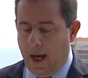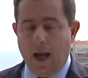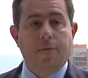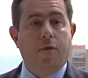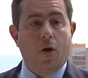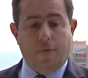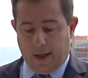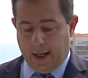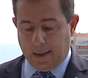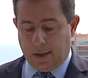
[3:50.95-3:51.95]
and for
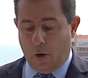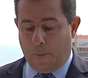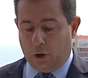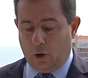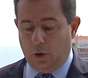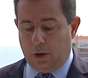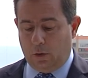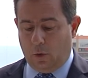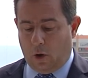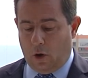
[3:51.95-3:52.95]
offering us the opportunity
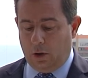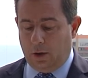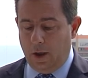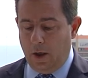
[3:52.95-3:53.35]
to hold